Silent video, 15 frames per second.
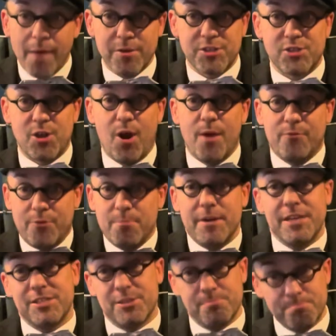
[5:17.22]
it's time for me
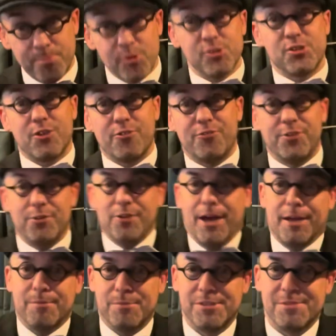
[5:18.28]
to butcher a few
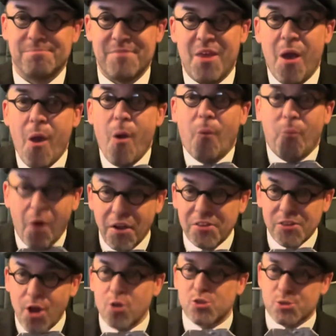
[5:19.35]
names. One
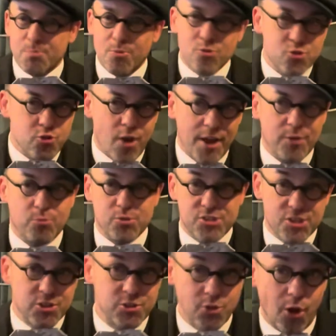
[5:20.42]
notable trend was
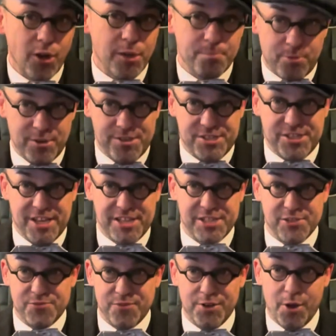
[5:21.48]
the dollar
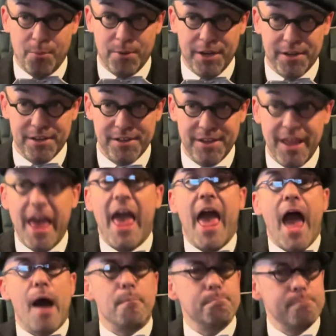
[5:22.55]
princesses phenomenon.
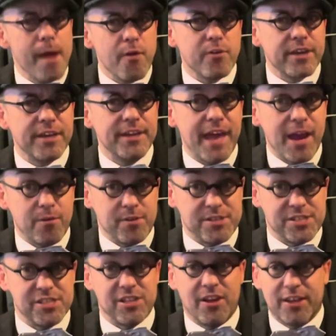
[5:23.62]
American
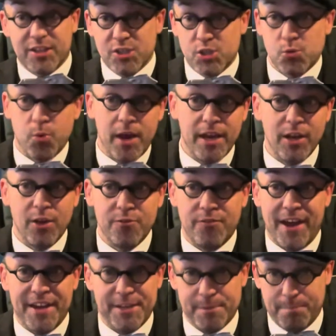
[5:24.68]
heiresses like Consuelo
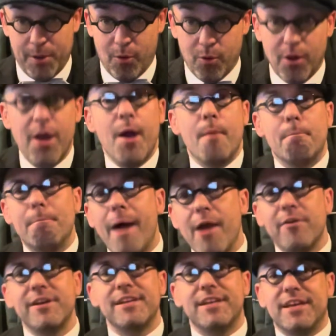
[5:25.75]
Vanderbilt
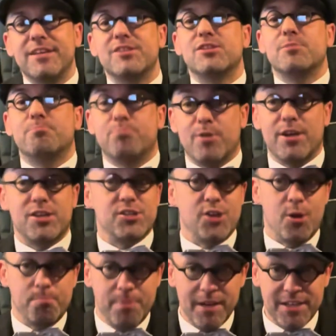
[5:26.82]
married into British
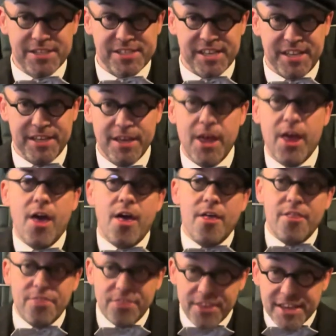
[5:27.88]
nobility.
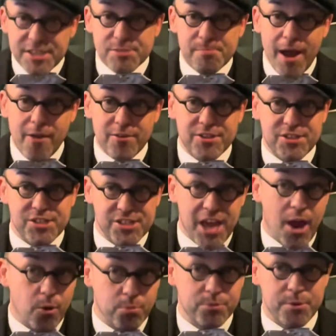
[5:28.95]
These marriages
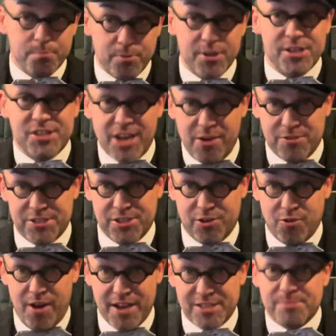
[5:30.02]
helped the British
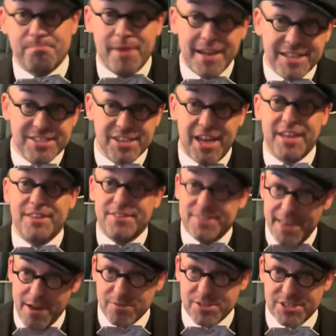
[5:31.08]
aristocrats maintain
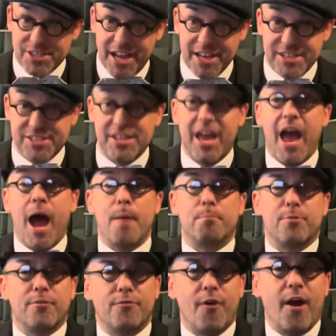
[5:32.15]
their estates and
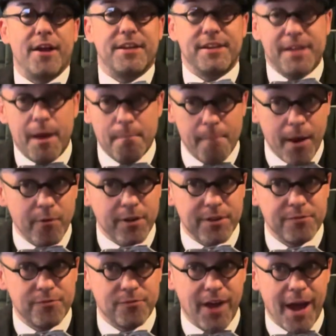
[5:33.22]
provided American
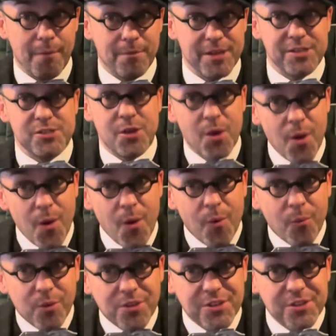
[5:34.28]
families
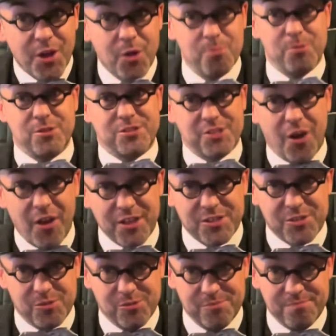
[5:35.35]
with a noble
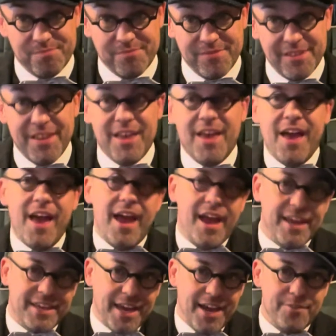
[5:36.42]
title.
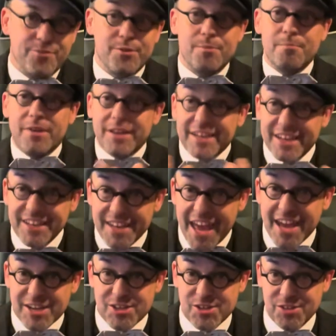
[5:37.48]
It gave them
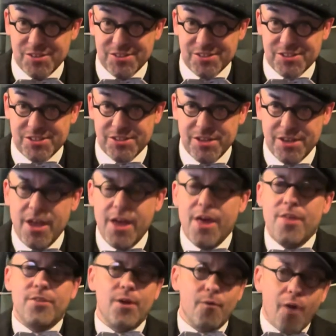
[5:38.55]
connections.
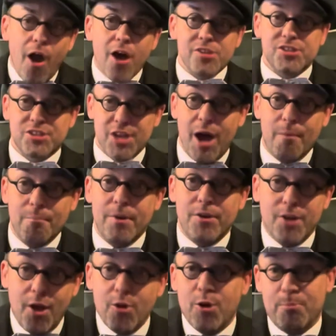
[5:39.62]
There are some
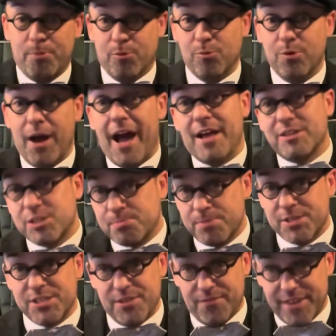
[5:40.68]
notable and
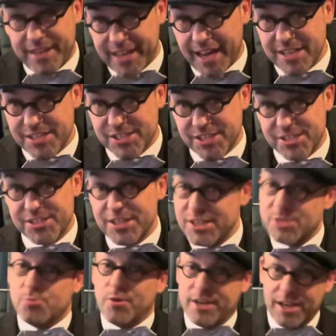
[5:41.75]
specific cases.
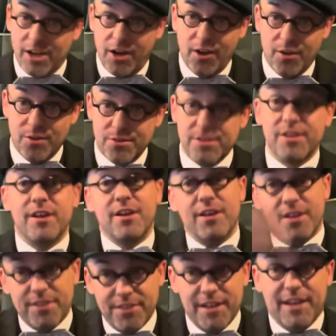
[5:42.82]
These would include
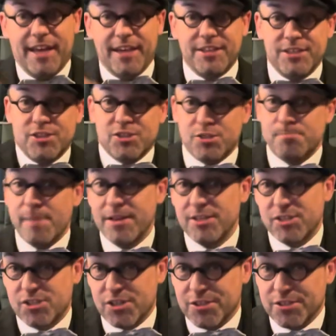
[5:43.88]
the lady just
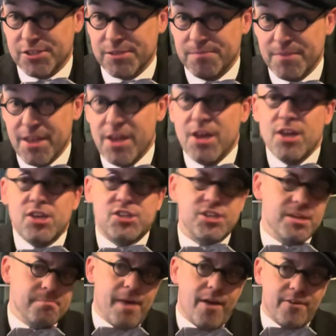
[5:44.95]
mentioned. She
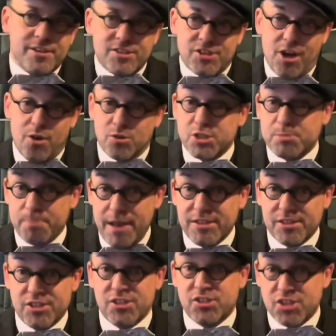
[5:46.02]
married Charles
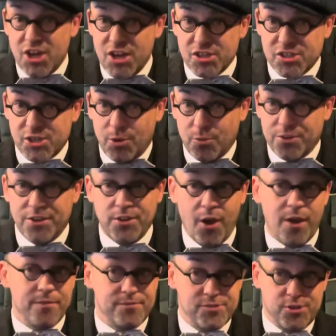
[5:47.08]
Spencer Churchill, the
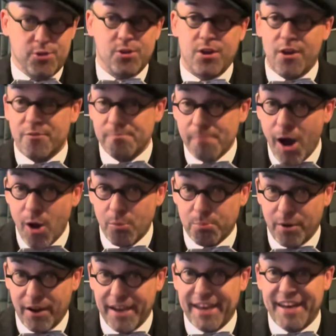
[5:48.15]
9th Duke of
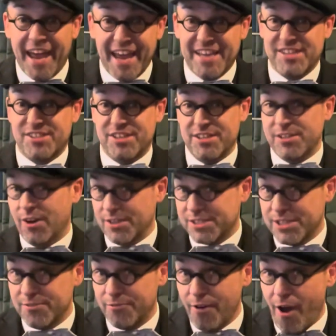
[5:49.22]
Marlborough, in
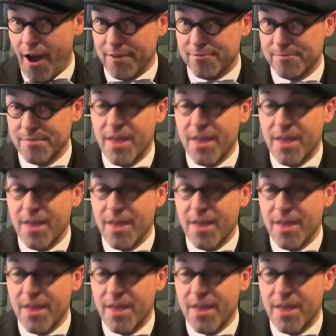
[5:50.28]
1895.